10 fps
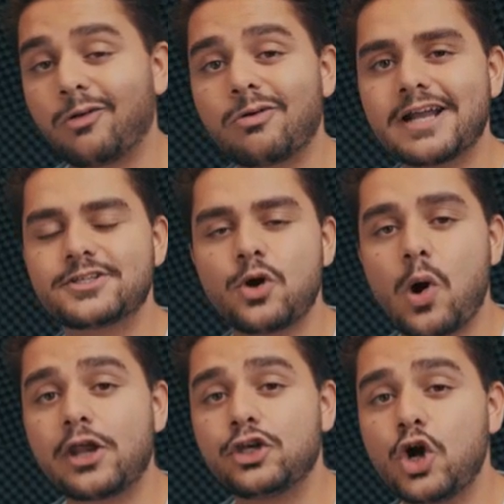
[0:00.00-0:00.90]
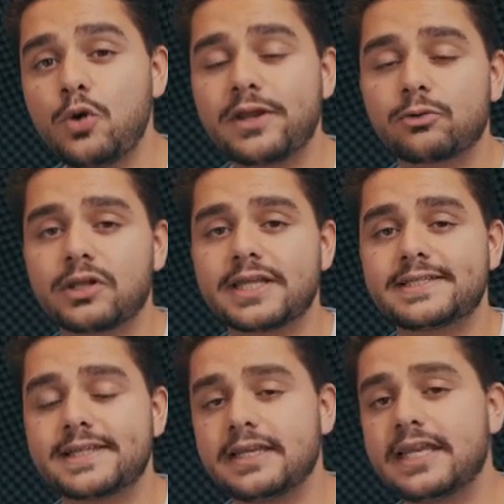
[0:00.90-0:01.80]
Alright, so Adobe
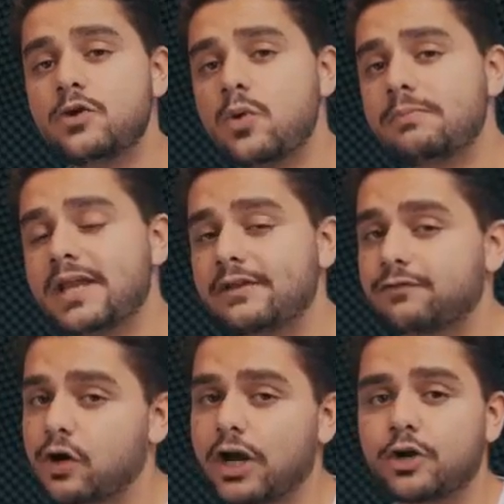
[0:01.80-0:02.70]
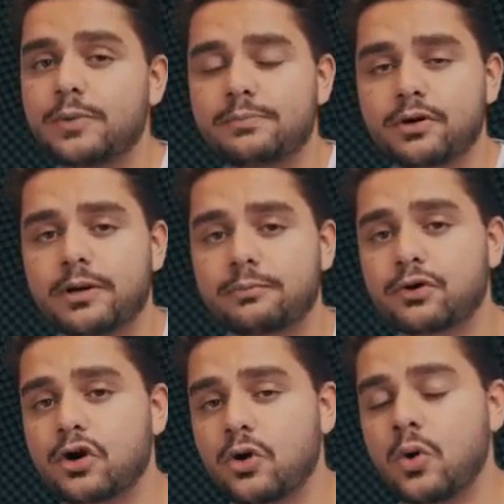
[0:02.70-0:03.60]
released a new update for Adobe Premiere
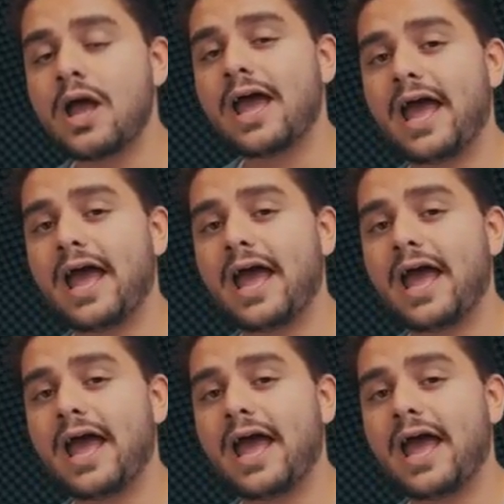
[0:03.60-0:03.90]
Pro,